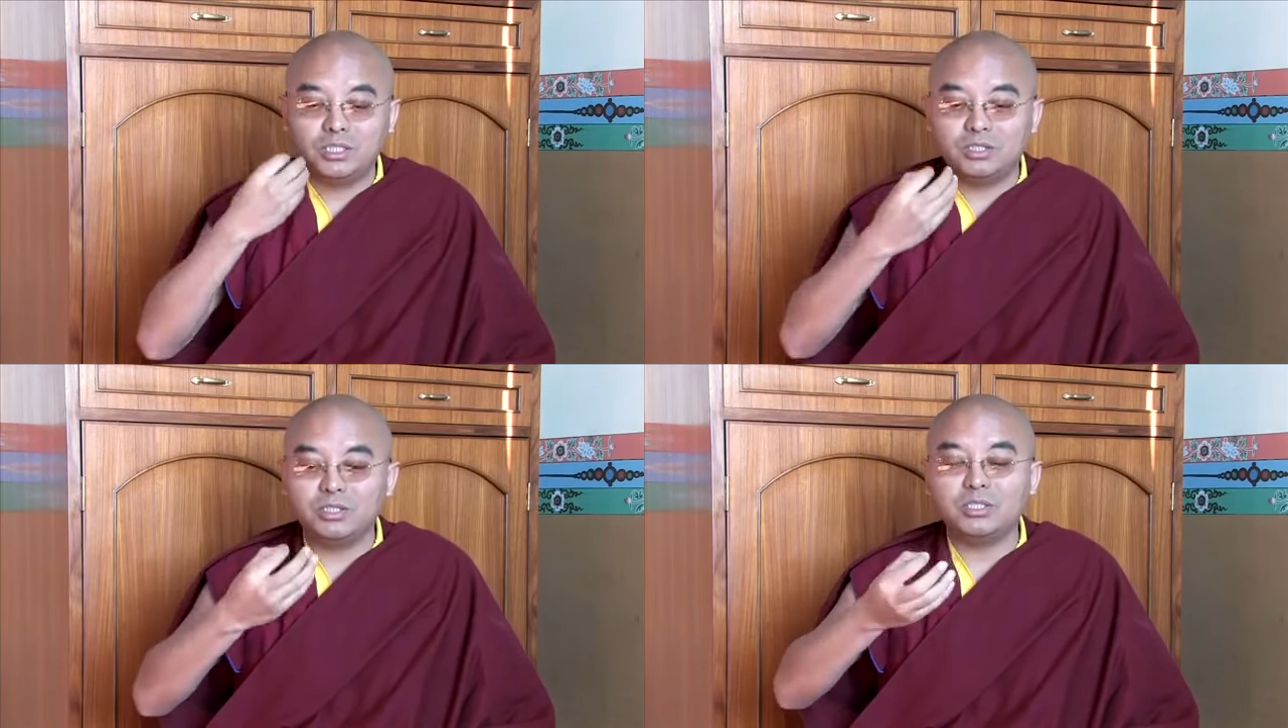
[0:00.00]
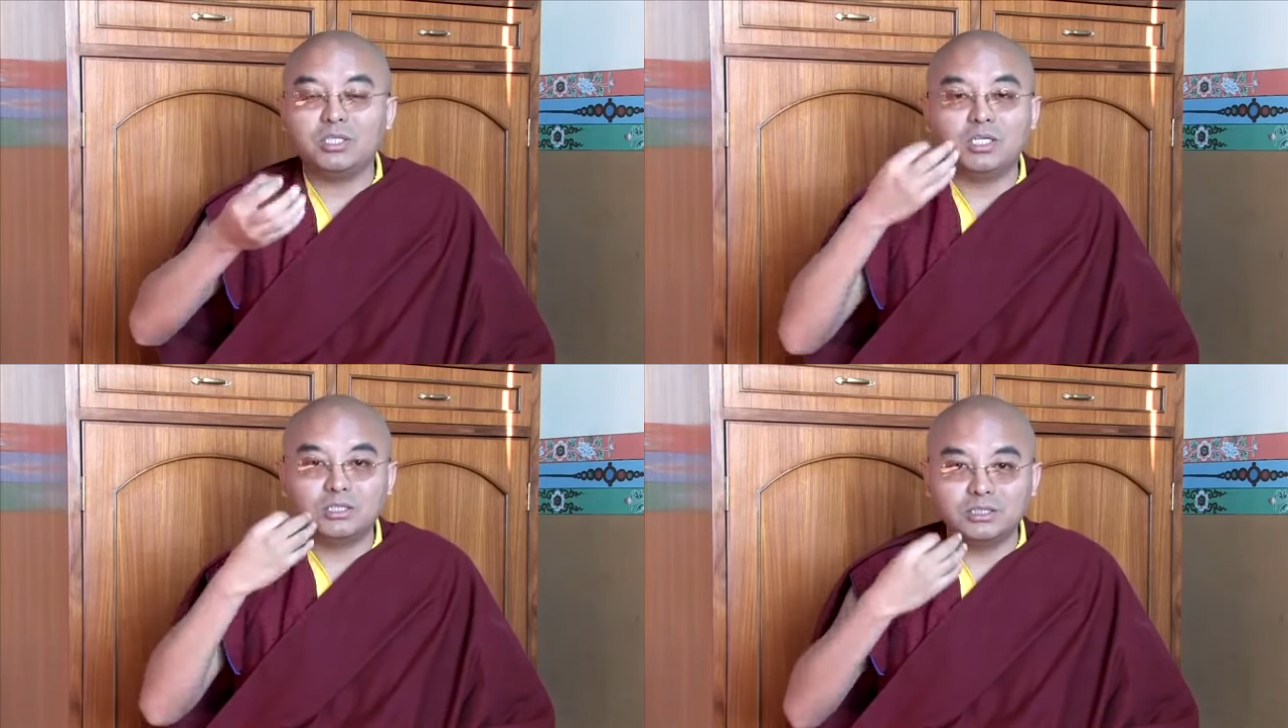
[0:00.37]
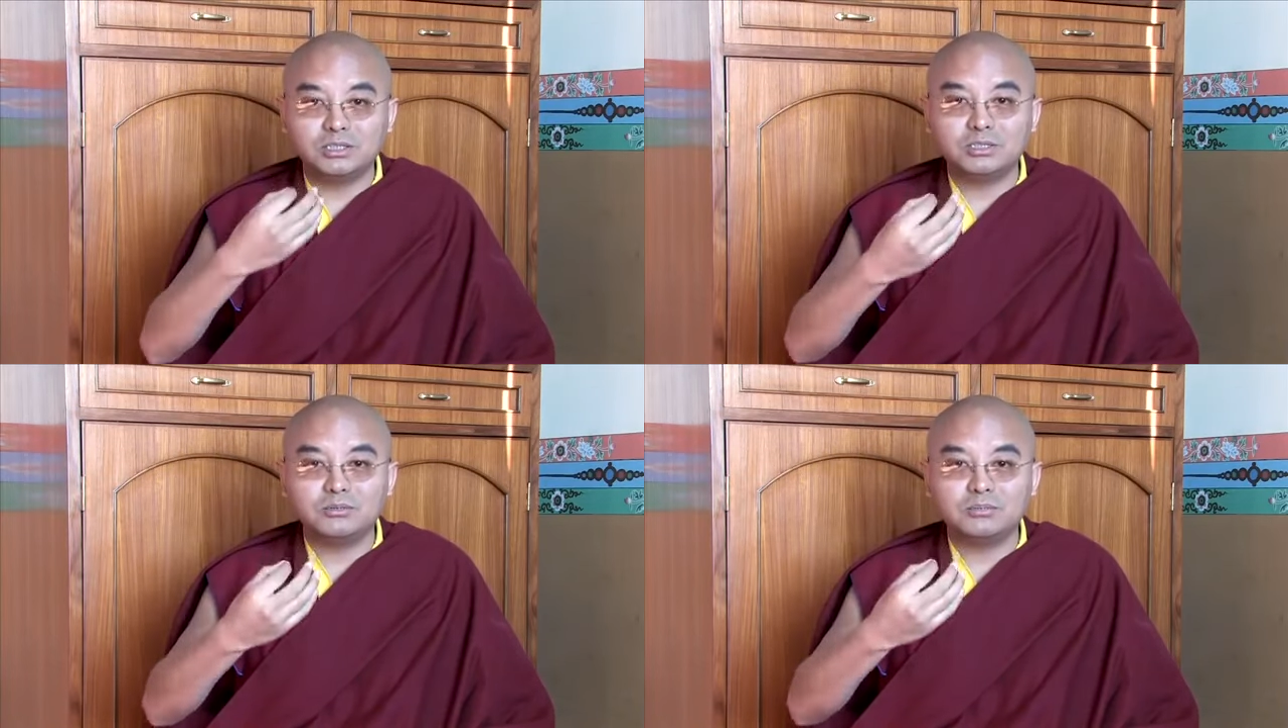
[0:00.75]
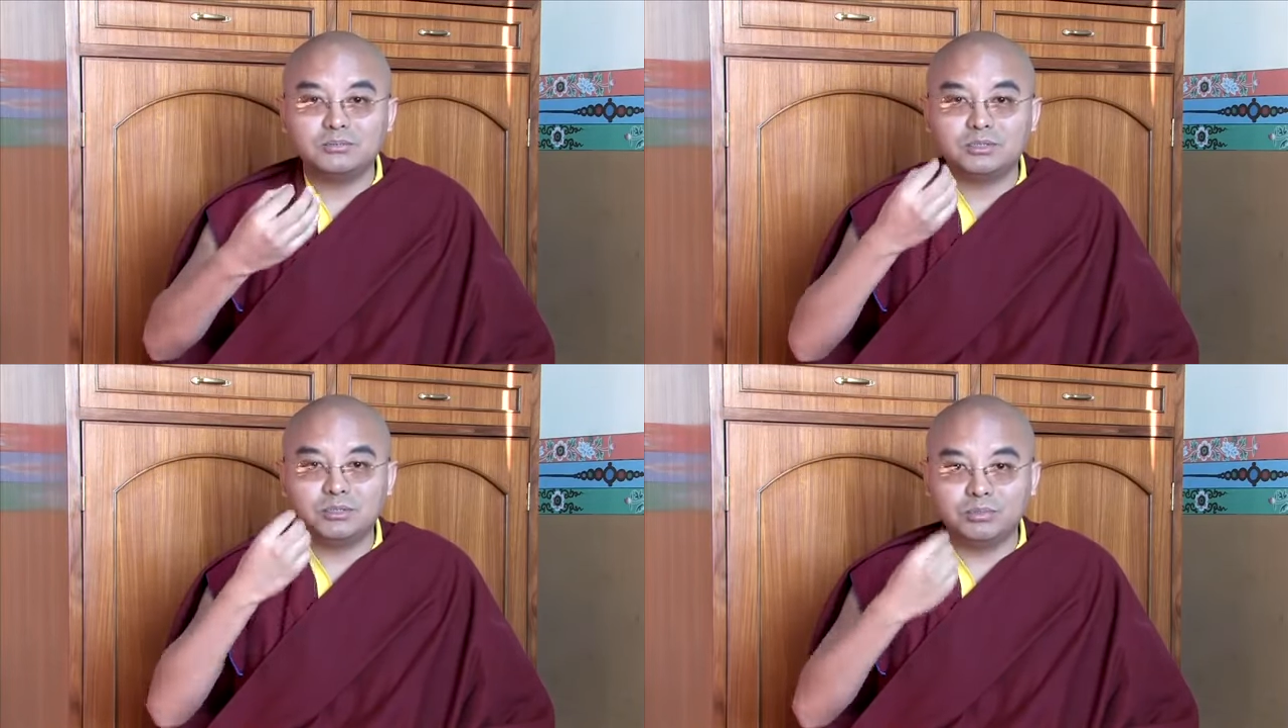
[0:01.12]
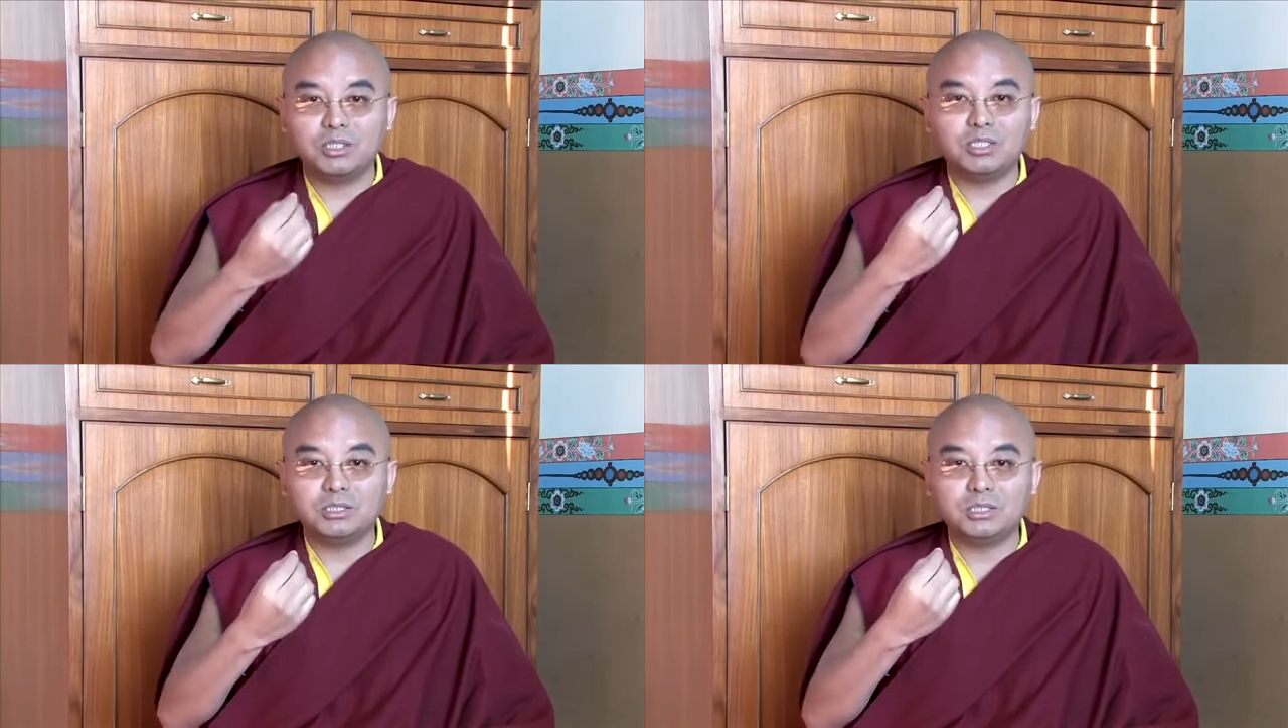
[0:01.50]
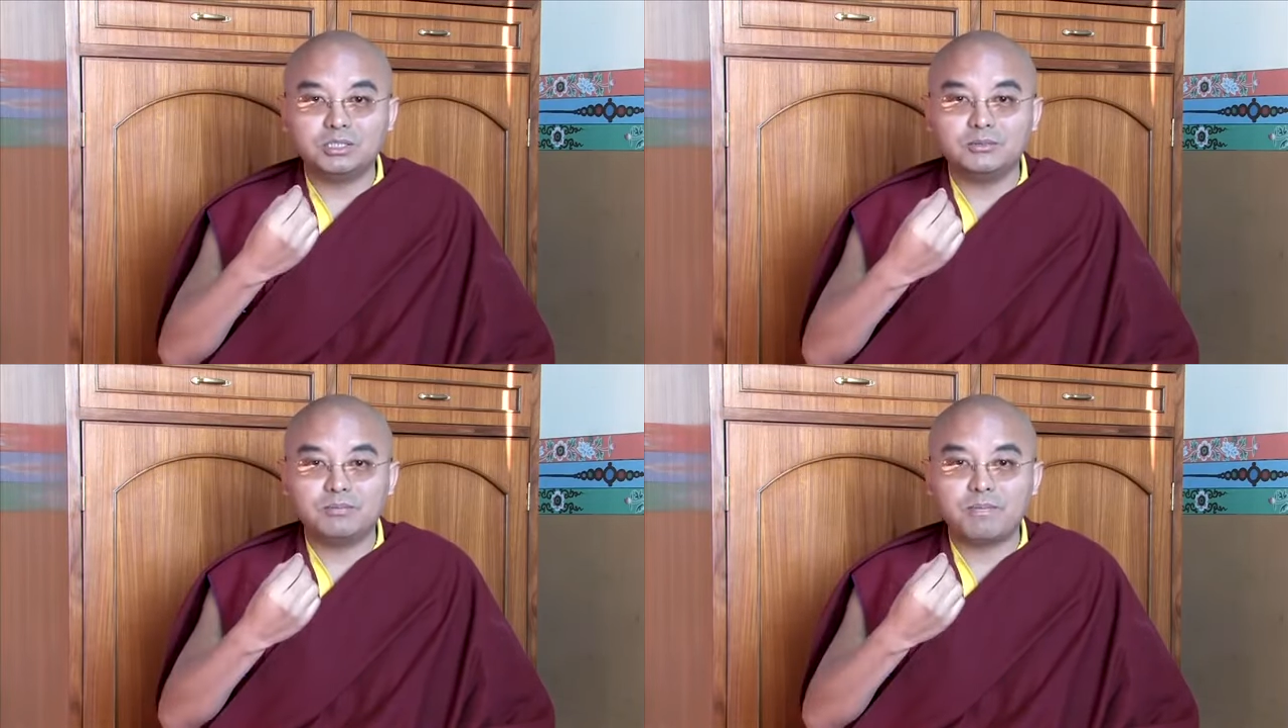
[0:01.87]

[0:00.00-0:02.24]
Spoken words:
you know, language terminology.